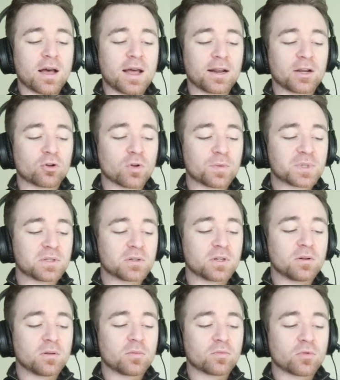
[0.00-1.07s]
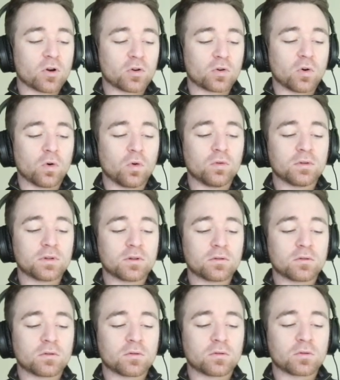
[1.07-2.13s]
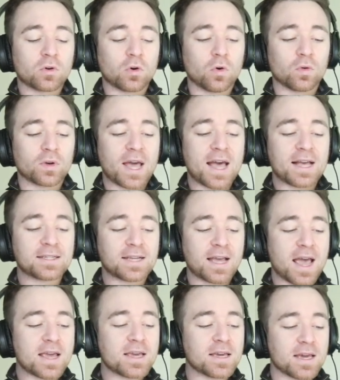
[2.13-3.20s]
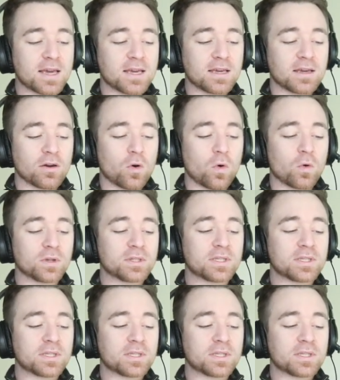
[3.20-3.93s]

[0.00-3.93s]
an encryption protocol called SAE or